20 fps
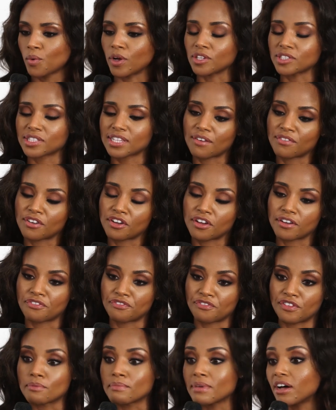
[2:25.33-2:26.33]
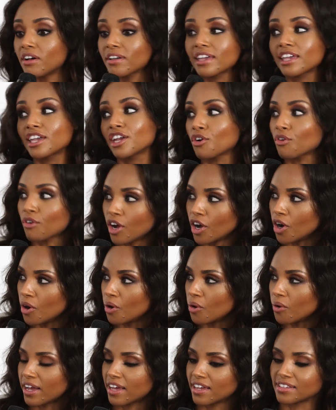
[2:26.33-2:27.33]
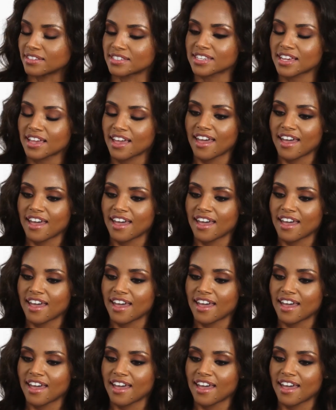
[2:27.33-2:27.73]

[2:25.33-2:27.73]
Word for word: we also have a female hero and,